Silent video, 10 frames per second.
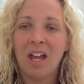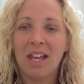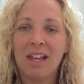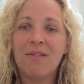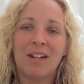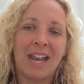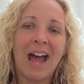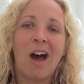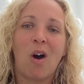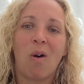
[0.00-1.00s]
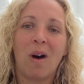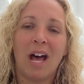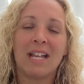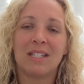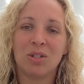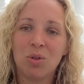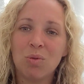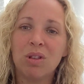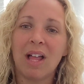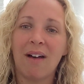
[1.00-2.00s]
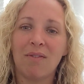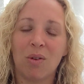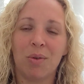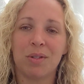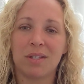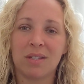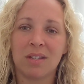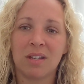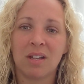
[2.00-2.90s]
even now, as new levels,